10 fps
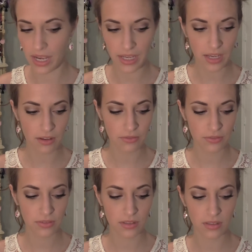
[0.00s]
I
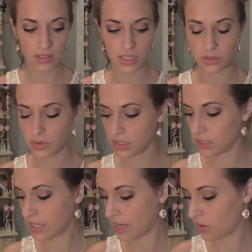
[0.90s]
have NYX
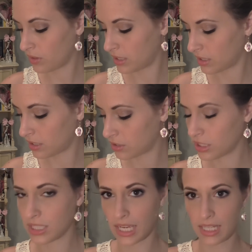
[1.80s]
ones now, and they're
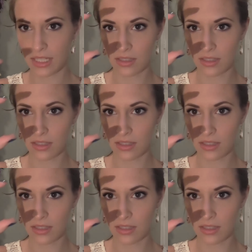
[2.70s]
just tiny.